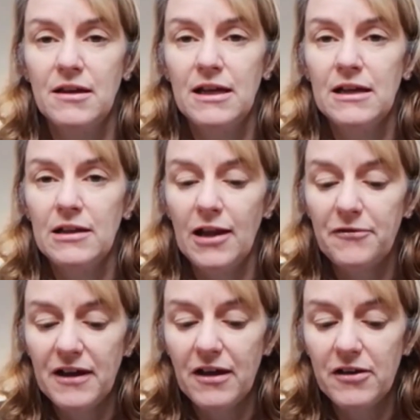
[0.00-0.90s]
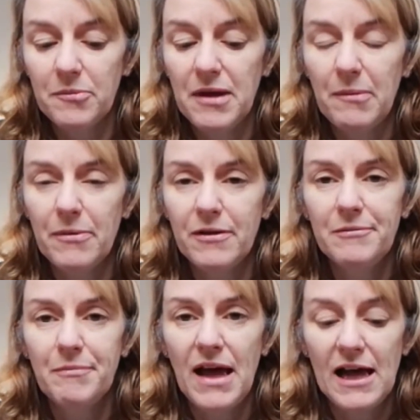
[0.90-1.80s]
loving other people,
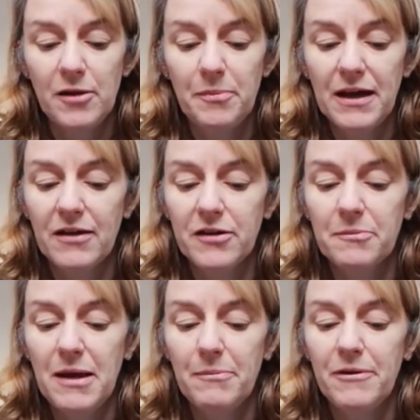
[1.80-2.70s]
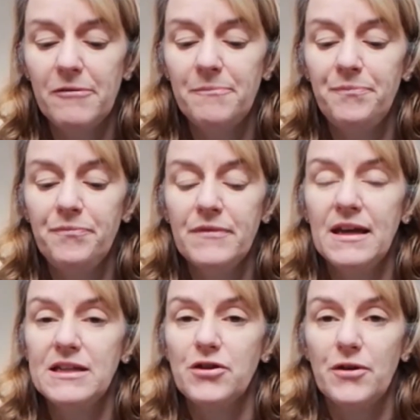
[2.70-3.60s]
helping other people. He
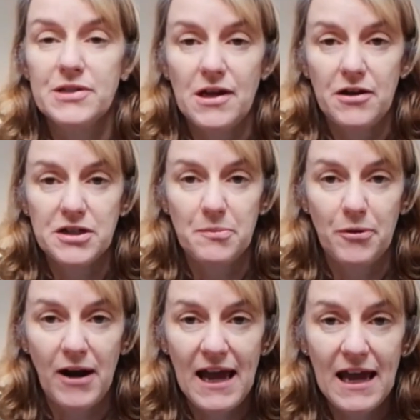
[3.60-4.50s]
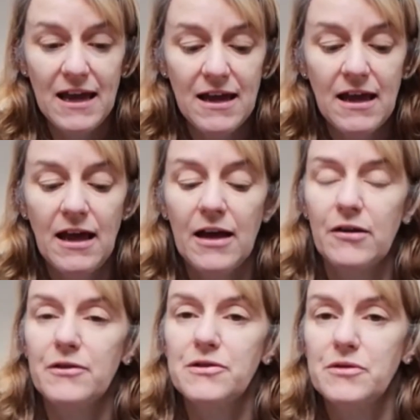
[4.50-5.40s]
taught us how to pray and
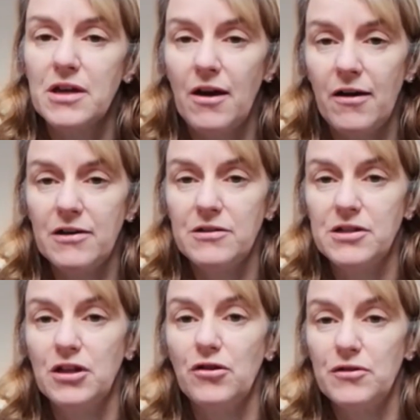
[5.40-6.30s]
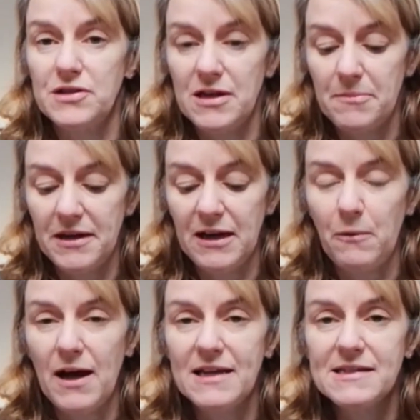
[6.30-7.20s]
also how to use their money
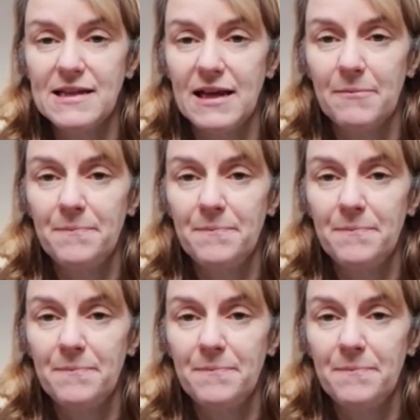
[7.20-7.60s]
wisely.